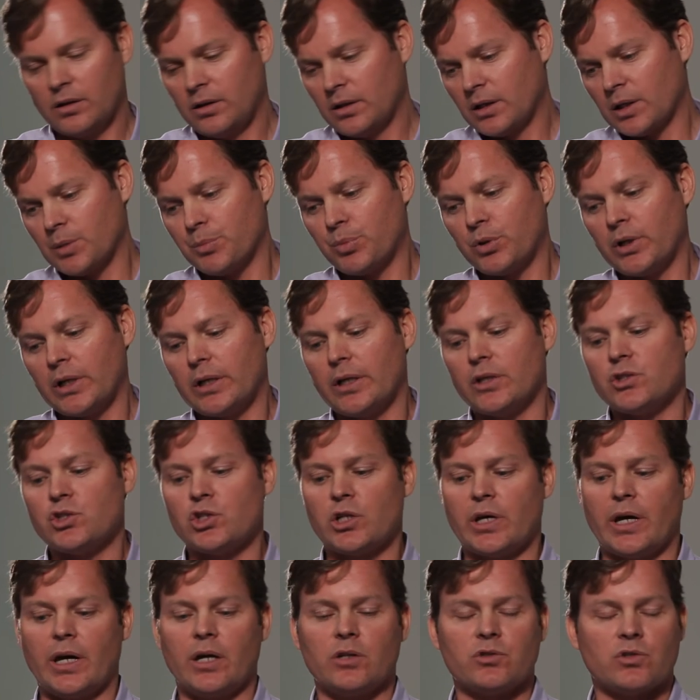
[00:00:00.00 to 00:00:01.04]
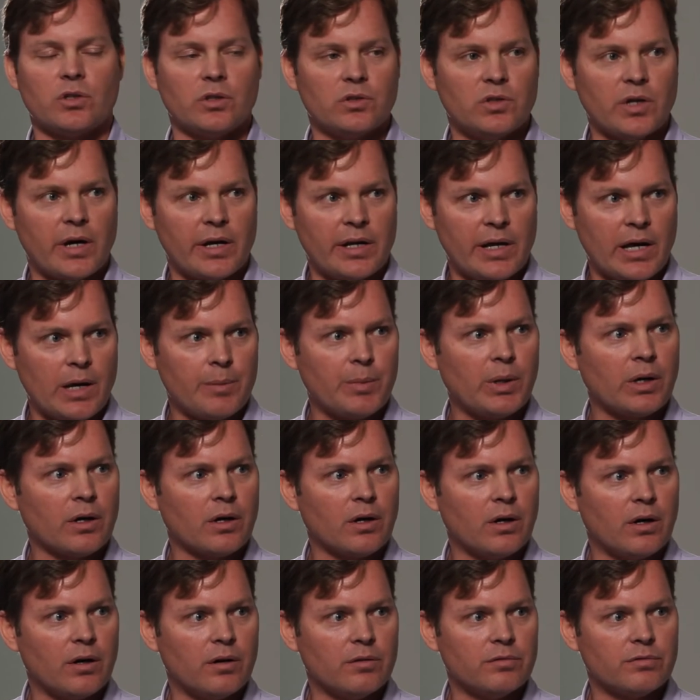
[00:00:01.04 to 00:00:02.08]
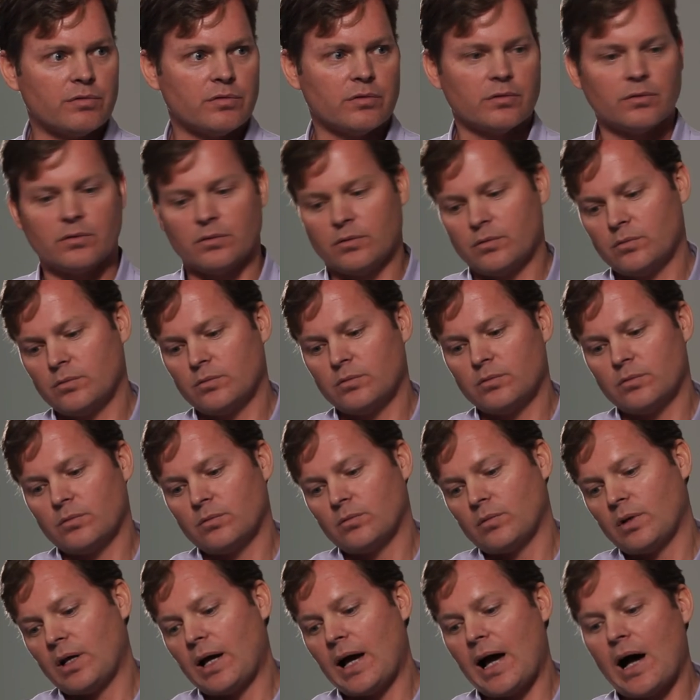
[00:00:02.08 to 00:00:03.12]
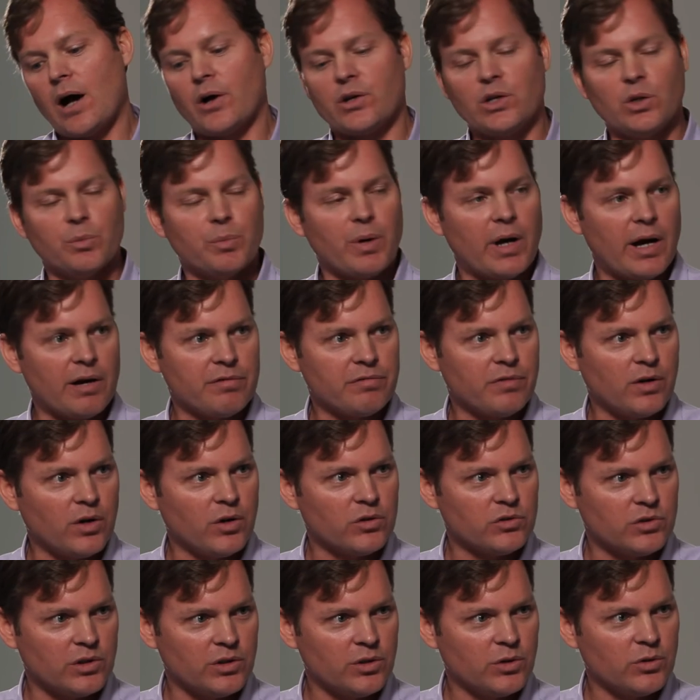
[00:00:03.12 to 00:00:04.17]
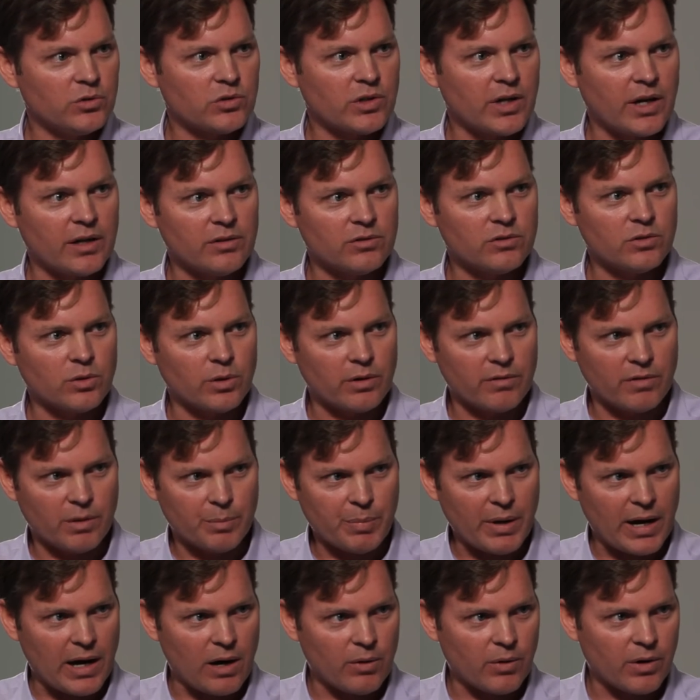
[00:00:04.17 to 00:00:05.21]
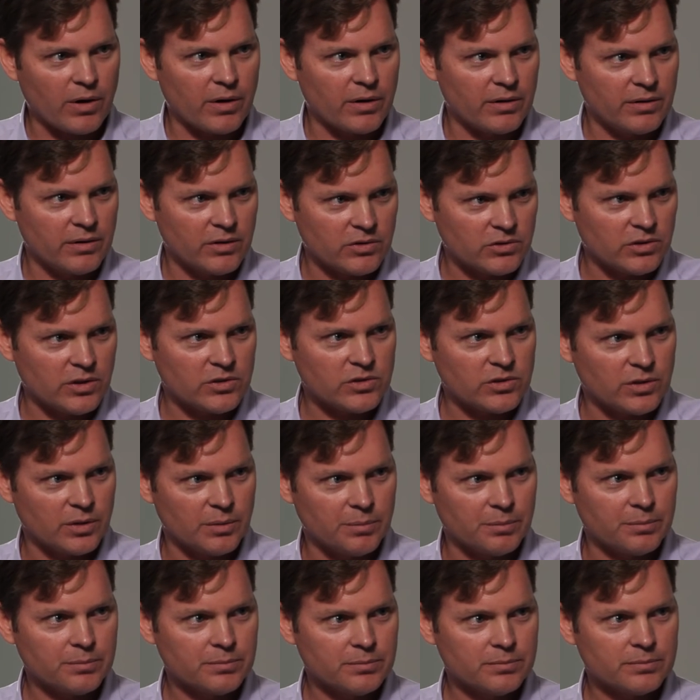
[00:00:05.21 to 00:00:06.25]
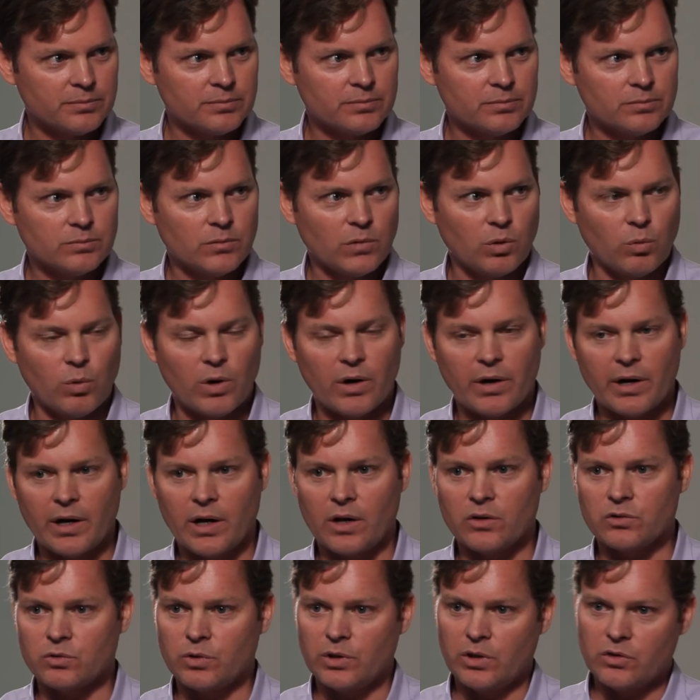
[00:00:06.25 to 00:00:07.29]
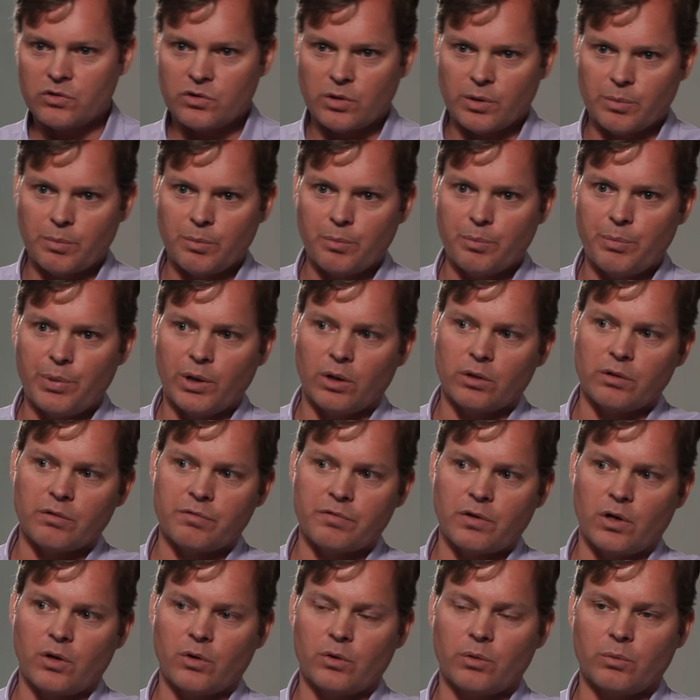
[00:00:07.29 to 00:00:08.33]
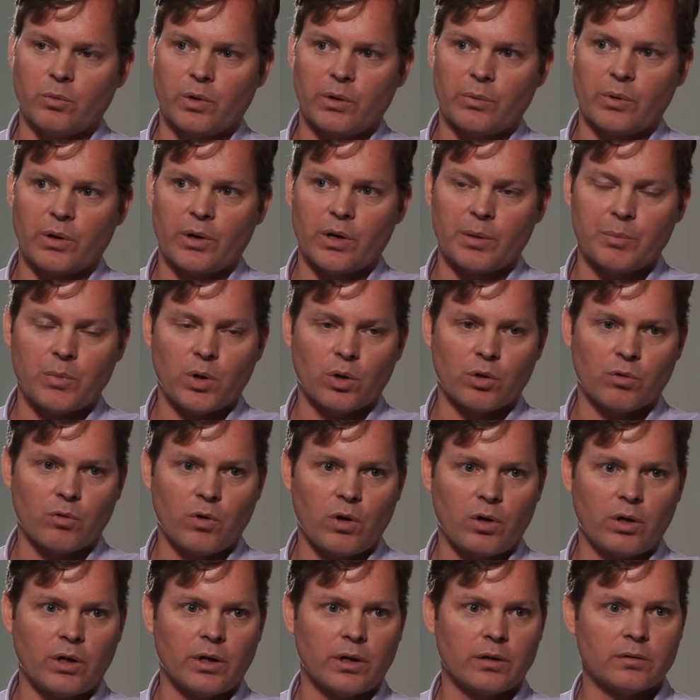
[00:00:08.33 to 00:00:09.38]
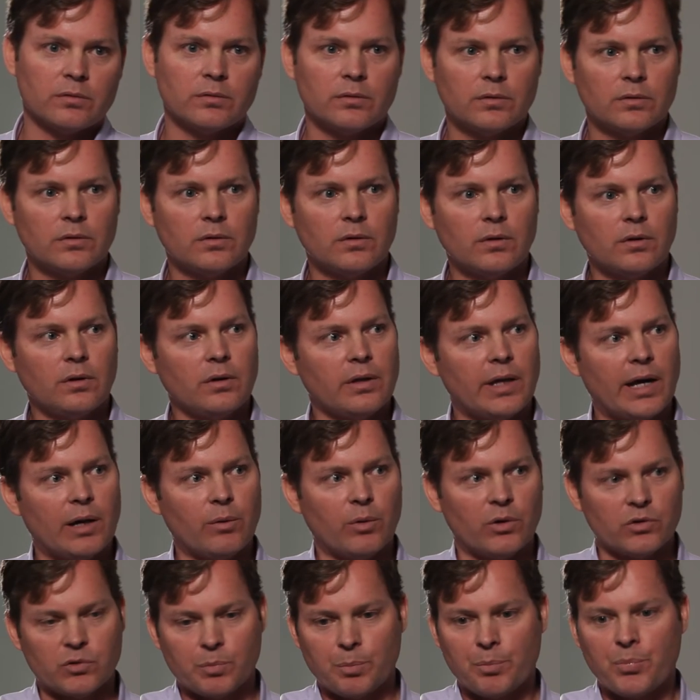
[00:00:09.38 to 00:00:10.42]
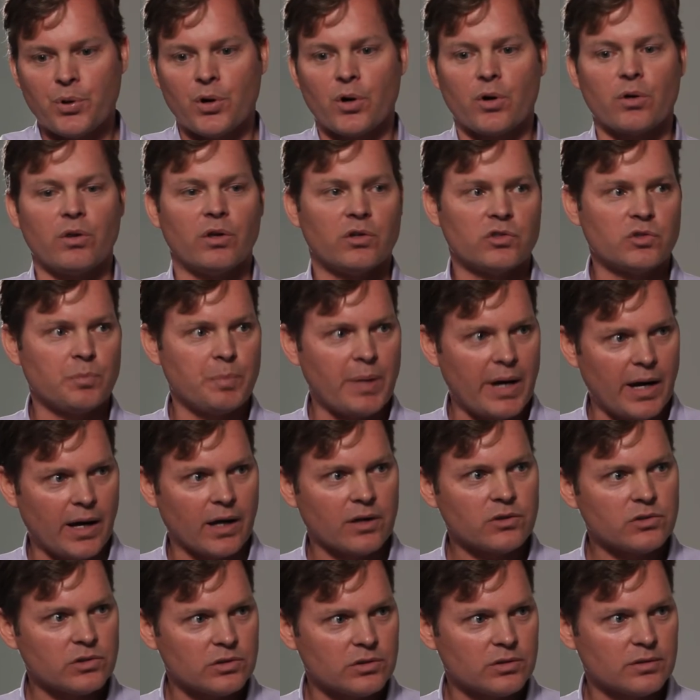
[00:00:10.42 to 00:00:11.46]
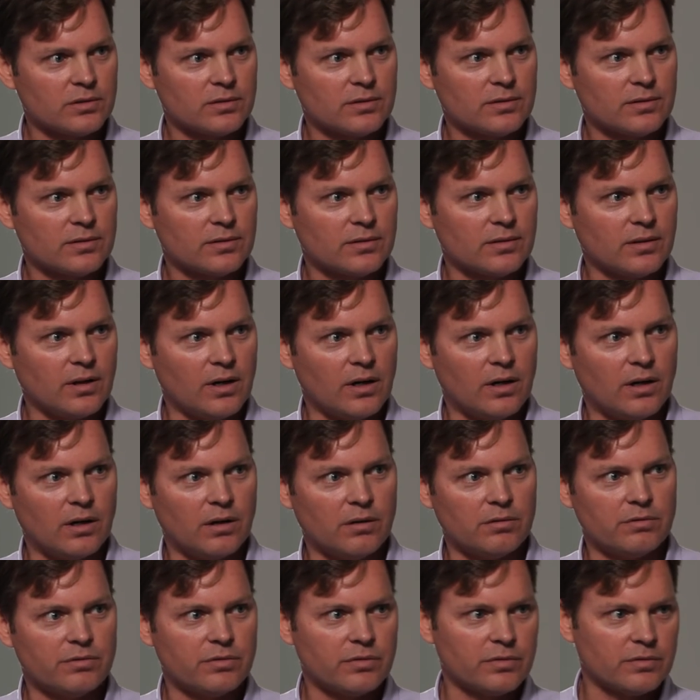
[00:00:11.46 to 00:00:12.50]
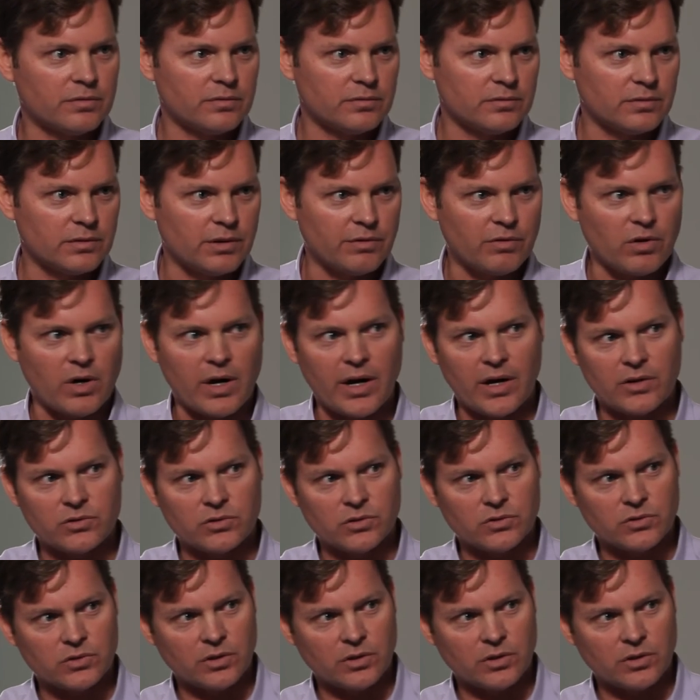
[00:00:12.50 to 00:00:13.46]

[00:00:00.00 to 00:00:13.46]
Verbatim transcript: Completely changed the dynamic of how you buy phones and who's got sort of the power in the system Whereas we used to build a phone when we were at Motorola that was per the specs of the Verizons